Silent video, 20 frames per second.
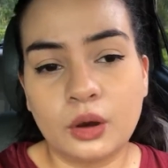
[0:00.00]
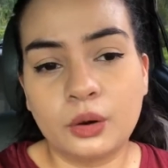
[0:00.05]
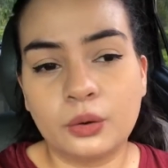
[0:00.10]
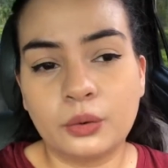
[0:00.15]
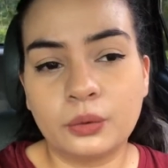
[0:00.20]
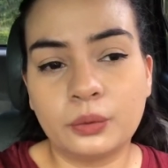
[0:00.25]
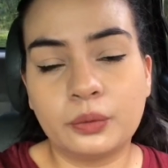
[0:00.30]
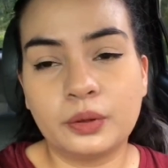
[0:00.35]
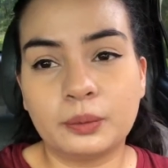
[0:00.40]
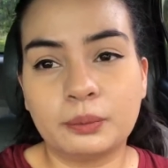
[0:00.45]

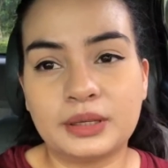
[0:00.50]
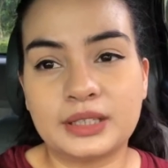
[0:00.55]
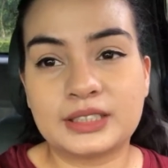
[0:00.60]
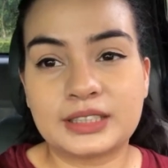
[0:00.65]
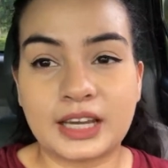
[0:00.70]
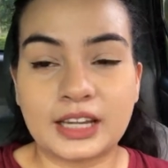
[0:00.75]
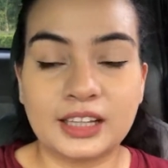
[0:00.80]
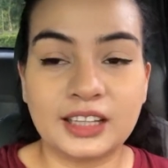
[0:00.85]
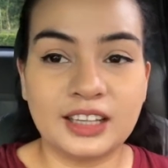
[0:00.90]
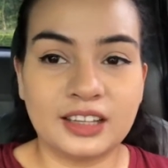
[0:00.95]
who will be
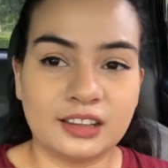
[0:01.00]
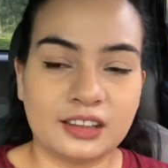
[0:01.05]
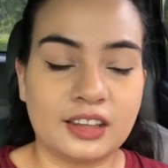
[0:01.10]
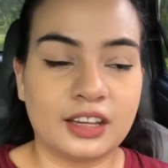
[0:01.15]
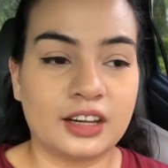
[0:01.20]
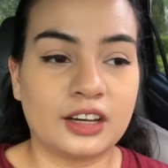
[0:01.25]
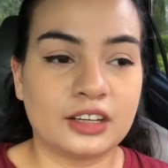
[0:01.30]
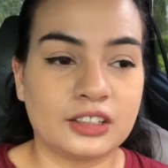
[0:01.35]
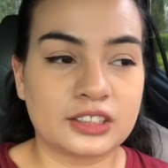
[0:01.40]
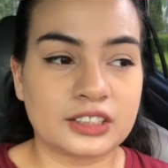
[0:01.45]
selling
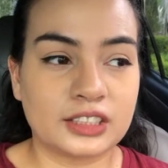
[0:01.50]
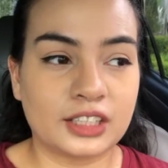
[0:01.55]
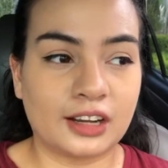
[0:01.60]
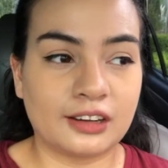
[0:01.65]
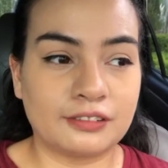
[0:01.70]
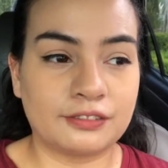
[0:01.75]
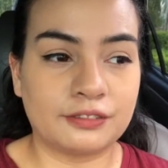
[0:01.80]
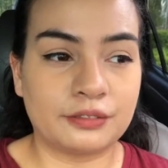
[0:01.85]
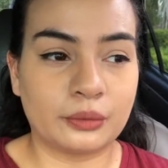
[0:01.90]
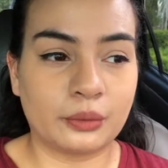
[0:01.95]
their
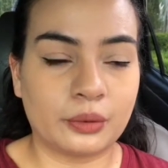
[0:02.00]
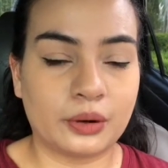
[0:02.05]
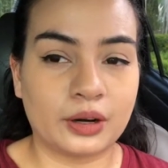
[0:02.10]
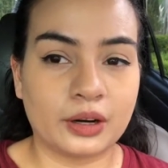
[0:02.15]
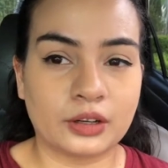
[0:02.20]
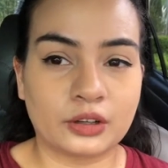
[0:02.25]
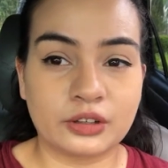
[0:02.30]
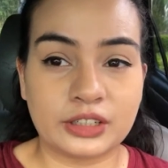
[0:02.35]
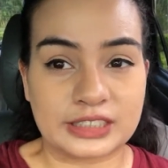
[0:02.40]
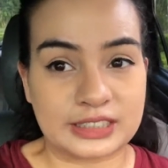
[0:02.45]
stuff
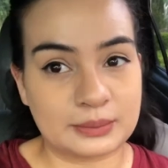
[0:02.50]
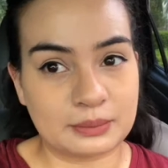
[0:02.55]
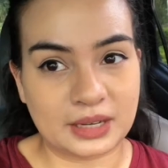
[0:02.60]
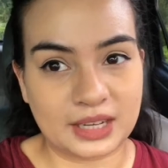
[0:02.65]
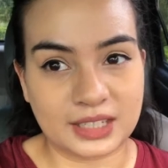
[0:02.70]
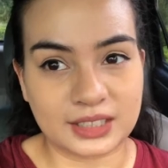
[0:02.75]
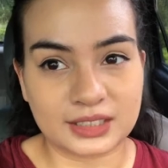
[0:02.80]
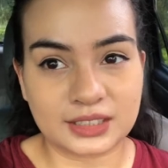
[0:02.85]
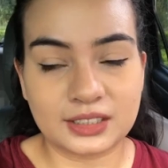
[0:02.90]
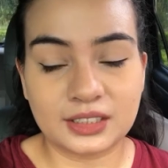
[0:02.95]
for
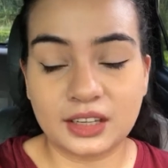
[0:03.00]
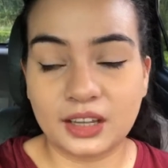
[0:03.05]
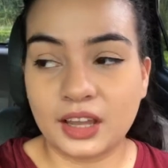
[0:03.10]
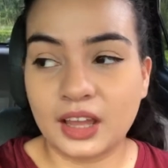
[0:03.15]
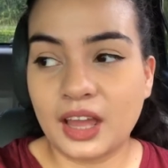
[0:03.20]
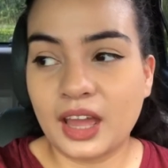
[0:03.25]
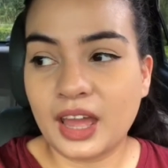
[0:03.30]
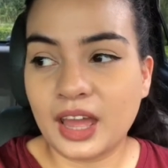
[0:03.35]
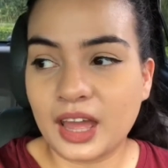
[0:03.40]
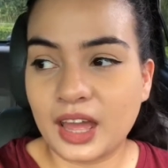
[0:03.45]
Christmas.
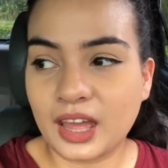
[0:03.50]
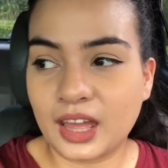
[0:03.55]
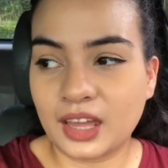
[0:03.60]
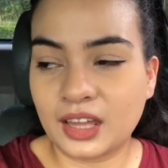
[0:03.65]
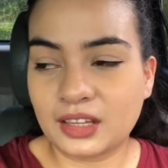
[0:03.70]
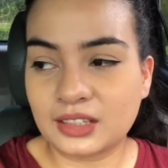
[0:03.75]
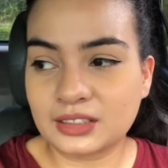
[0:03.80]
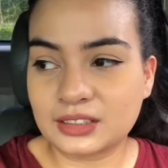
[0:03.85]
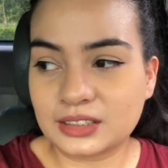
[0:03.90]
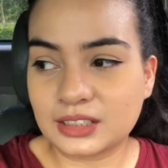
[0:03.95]

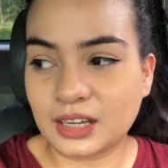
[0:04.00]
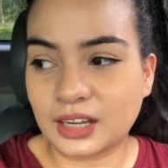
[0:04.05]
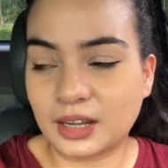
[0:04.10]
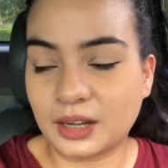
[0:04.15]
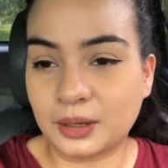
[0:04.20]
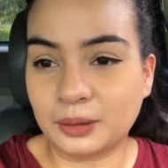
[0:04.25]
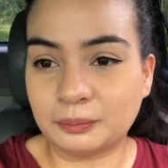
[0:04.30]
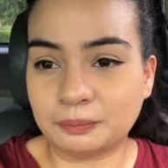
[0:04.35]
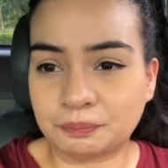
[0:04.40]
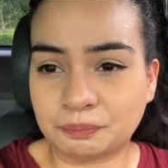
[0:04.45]
And
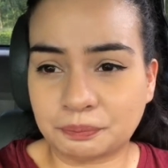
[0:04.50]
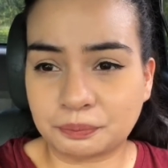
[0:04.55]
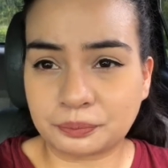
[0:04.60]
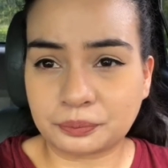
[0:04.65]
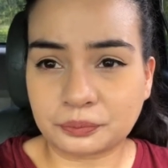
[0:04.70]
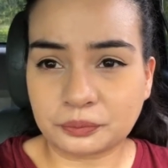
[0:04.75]
um,